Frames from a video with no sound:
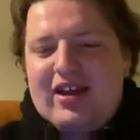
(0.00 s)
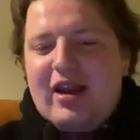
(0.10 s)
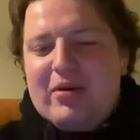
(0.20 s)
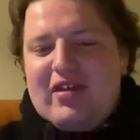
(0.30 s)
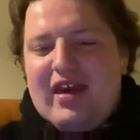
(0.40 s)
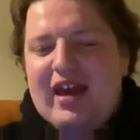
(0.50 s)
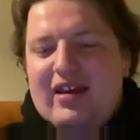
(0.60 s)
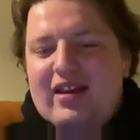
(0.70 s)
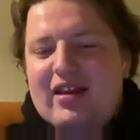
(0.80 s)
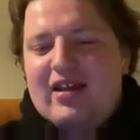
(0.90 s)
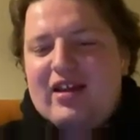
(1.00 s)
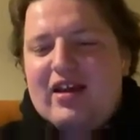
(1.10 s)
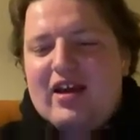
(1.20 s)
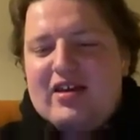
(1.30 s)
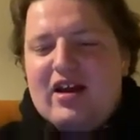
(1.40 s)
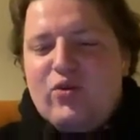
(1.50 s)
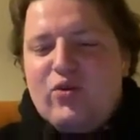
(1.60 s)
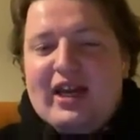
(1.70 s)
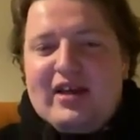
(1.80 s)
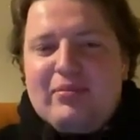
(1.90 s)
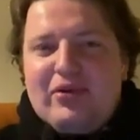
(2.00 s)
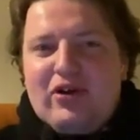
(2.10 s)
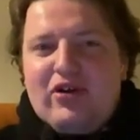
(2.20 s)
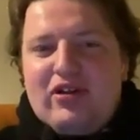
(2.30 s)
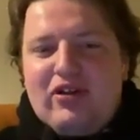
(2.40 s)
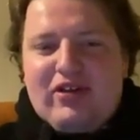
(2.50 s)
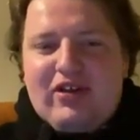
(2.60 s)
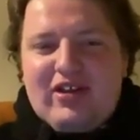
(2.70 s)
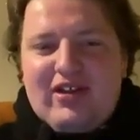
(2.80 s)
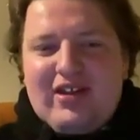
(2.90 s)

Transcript: Number 10, a young William Burns.